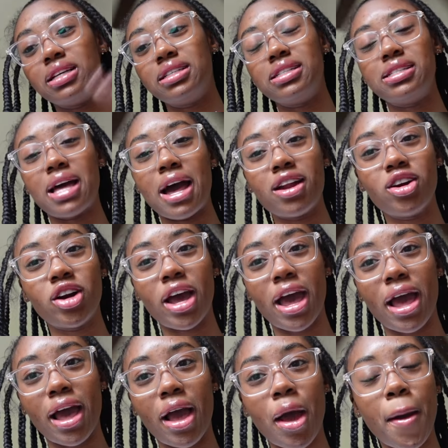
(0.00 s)

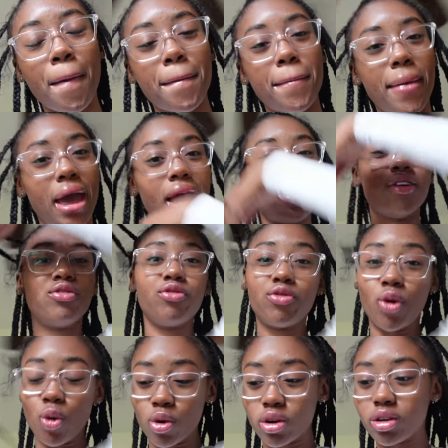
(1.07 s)
Saturday, May
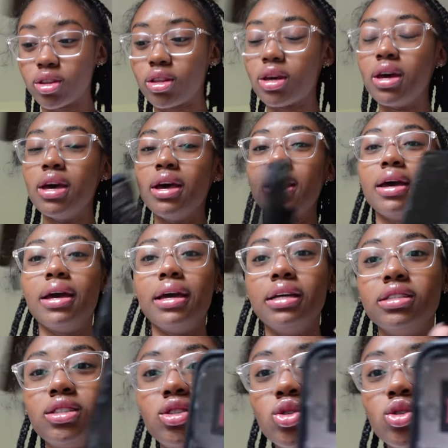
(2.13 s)
4th. It's